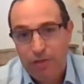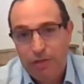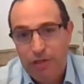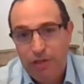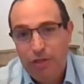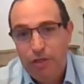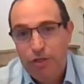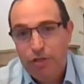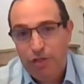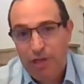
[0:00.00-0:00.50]

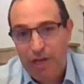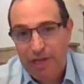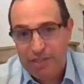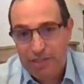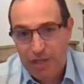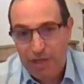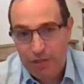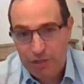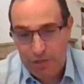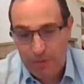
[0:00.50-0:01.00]
the
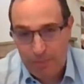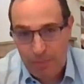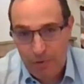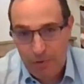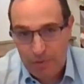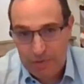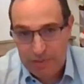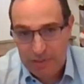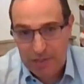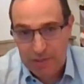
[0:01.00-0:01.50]
digitalization
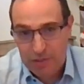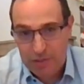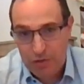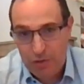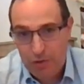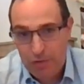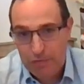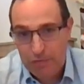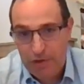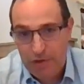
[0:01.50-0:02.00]
process
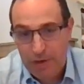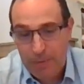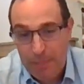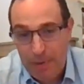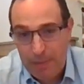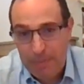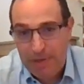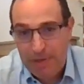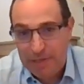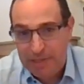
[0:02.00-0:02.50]
of their
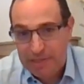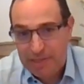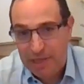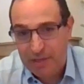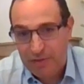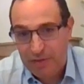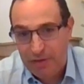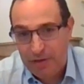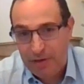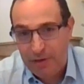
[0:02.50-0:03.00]
public
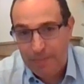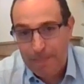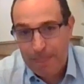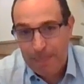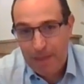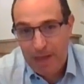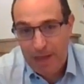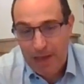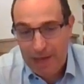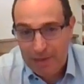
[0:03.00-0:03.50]
sector
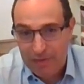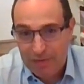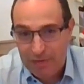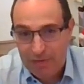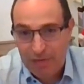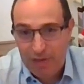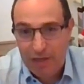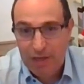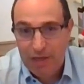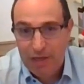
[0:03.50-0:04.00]

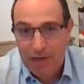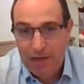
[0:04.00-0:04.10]
entity.